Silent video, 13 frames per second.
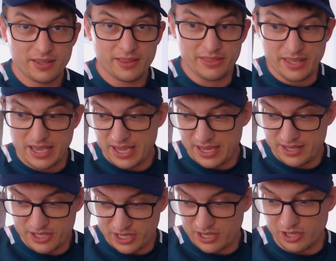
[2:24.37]
They
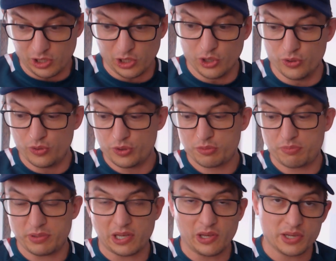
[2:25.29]
didn't lose
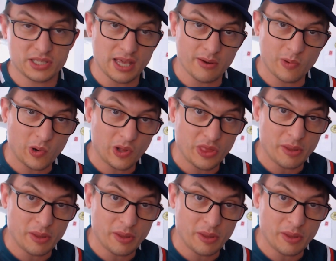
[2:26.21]
because they were on the